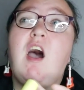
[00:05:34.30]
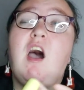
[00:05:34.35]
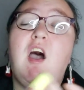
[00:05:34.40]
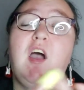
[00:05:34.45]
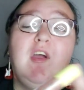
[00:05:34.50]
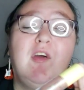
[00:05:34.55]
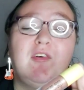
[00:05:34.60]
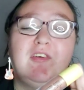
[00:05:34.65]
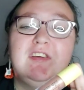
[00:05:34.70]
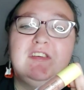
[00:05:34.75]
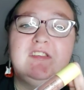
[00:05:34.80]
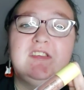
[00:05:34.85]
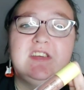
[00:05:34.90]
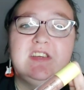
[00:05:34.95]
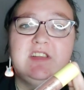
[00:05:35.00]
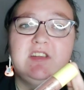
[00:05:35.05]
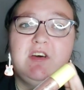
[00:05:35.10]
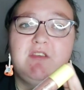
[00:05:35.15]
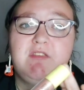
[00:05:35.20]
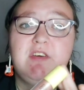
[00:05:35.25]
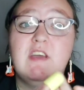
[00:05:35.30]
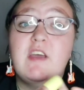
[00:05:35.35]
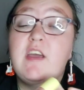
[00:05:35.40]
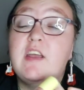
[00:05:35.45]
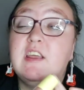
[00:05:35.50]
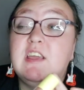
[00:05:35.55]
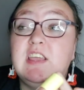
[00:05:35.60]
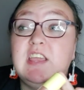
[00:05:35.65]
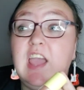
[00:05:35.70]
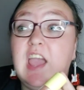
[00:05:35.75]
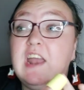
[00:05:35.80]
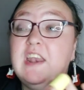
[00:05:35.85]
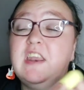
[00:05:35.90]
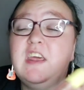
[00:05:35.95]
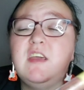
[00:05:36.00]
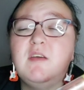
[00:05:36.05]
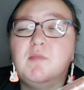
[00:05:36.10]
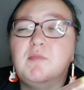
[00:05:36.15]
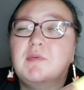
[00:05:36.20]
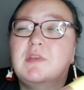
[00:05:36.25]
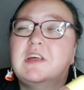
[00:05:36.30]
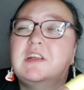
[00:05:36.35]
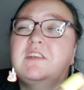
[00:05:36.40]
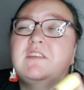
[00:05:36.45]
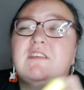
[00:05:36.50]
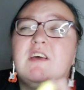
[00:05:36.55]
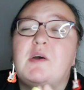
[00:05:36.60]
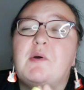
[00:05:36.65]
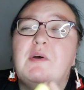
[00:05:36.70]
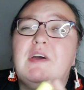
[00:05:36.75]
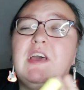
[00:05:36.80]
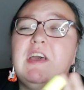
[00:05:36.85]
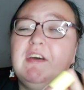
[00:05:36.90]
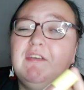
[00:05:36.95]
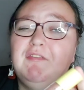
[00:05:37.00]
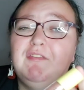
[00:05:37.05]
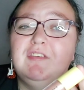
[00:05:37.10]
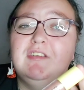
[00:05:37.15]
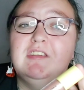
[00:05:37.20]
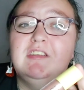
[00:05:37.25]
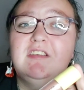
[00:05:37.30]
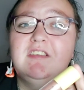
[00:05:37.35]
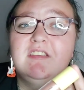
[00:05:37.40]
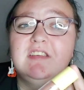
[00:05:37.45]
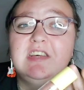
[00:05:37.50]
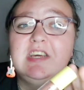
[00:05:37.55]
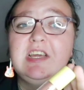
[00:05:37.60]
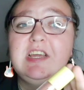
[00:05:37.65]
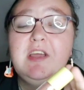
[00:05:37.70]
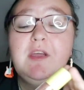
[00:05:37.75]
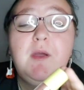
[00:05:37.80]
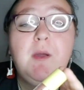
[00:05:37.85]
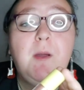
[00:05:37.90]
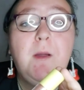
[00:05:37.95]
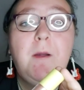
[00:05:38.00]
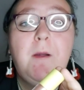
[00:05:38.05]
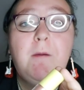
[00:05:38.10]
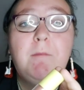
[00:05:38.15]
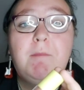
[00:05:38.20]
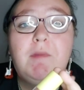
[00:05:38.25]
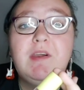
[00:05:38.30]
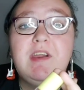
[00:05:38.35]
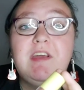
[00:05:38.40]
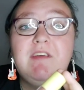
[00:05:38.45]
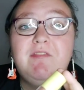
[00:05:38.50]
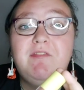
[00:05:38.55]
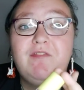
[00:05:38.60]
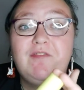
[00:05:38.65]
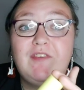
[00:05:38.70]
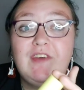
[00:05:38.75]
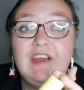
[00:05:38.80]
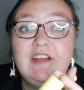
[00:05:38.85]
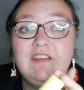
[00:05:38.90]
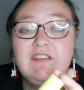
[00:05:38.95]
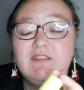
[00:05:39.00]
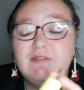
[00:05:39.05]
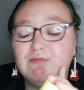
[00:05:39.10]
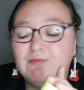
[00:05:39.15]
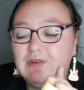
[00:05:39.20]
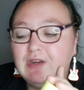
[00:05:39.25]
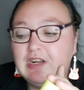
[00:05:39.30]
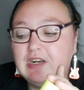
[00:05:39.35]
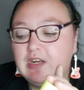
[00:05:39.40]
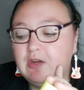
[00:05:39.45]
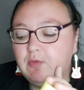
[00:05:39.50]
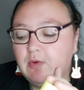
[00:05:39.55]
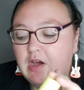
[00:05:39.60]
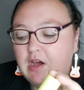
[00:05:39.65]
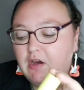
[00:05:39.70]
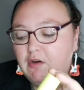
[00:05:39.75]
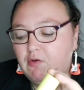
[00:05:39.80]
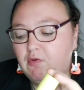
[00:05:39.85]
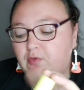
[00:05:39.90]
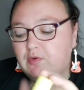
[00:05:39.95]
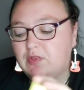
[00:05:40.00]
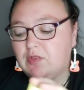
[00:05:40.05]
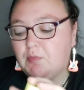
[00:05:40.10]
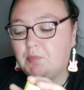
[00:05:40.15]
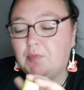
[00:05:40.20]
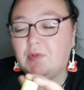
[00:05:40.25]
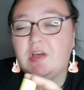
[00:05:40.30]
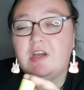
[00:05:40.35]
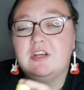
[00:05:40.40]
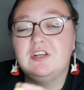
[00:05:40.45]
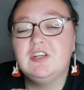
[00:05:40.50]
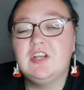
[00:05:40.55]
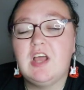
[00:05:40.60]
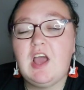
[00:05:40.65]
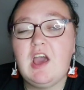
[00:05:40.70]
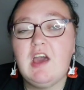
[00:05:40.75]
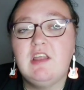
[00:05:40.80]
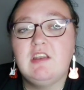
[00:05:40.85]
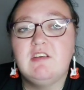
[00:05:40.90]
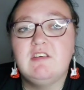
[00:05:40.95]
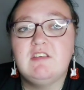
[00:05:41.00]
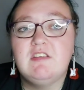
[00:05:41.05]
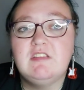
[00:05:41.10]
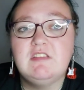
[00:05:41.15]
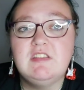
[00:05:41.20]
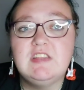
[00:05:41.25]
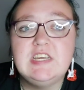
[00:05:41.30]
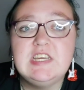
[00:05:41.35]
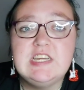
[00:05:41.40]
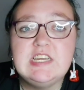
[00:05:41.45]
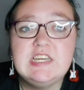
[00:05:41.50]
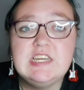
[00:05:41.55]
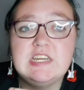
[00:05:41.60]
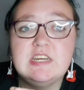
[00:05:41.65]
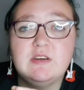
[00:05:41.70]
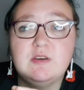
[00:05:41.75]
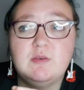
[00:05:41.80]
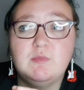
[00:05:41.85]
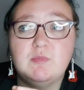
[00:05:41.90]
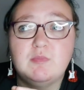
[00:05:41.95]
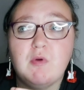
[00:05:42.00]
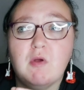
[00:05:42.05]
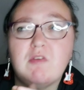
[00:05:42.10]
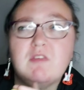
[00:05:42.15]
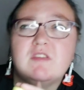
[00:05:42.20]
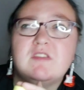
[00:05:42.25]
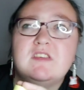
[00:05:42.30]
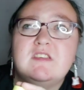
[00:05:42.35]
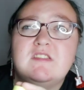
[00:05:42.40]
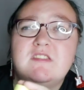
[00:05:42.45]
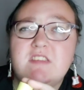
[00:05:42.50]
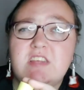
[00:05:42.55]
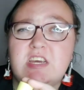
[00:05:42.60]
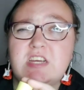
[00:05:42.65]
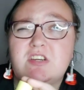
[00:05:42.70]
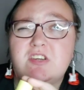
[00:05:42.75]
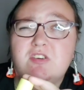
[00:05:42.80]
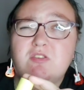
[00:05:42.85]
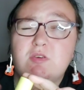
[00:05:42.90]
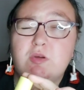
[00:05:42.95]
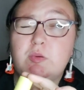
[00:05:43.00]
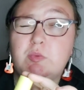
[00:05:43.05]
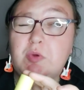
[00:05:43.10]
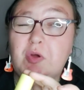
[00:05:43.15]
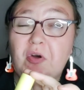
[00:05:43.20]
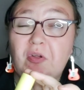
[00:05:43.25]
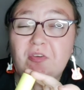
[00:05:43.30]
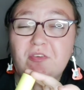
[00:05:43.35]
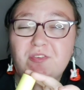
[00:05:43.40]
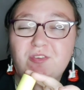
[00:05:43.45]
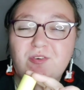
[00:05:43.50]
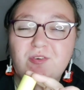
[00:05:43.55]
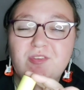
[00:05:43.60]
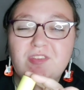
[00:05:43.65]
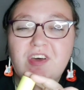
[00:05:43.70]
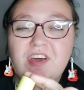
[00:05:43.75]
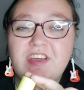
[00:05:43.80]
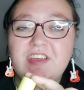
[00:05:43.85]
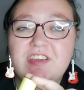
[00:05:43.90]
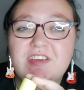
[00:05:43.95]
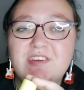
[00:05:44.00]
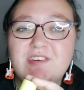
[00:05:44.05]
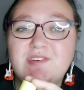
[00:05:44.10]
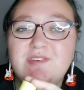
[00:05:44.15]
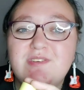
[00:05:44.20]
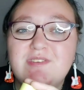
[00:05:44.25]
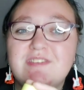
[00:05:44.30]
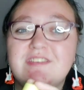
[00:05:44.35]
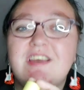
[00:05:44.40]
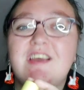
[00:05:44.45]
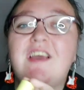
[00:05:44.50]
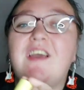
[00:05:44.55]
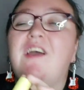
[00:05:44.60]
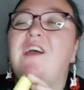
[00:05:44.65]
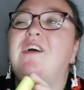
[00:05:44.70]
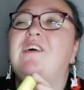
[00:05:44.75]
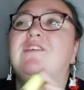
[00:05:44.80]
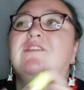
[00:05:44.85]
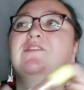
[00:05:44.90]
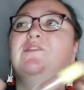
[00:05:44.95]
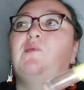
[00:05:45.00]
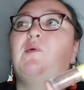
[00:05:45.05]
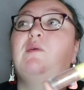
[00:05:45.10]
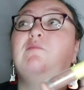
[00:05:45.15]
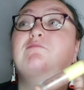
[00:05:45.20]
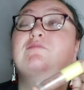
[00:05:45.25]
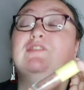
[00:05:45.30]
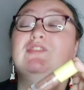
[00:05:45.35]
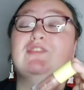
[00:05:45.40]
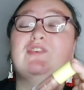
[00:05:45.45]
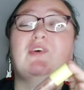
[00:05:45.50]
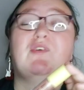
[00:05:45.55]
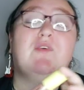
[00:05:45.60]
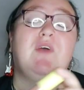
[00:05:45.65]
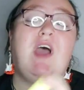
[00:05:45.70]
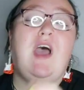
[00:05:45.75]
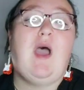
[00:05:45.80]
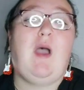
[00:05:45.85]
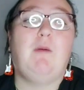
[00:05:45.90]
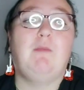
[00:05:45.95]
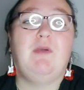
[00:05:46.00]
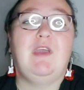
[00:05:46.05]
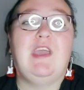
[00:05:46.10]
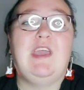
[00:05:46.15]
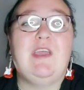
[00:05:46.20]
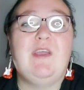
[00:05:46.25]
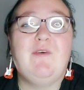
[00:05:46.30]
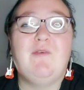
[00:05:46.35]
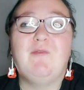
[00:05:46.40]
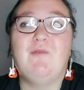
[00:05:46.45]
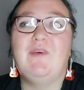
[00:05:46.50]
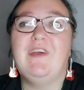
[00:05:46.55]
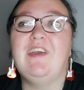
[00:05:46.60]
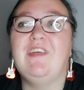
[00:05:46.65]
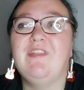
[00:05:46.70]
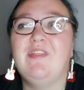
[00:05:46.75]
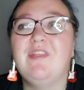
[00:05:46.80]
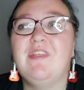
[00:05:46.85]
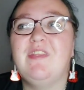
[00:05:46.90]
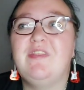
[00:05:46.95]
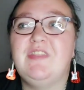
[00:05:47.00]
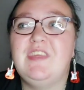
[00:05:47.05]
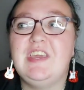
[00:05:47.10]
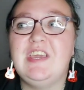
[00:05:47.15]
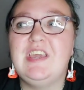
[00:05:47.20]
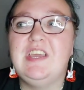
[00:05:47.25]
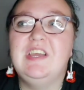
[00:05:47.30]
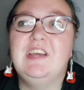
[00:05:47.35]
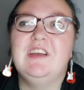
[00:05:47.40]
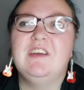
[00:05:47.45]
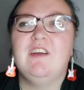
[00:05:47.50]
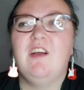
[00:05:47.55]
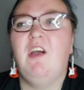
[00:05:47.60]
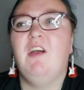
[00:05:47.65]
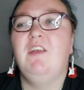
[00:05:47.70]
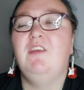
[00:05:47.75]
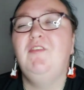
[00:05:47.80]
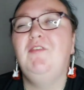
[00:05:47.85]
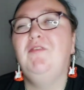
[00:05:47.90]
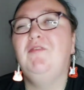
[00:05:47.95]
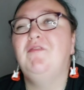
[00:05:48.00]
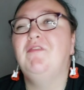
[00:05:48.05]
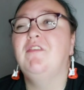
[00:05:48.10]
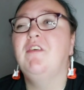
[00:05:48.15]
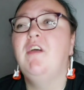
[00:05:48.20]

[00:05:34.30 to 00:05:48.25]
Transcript: I honestly love it, and again it blends out effortlessly, but it fits really well with the blush and the bronzer slash cream contour that I use. So I'm so happy with the kind of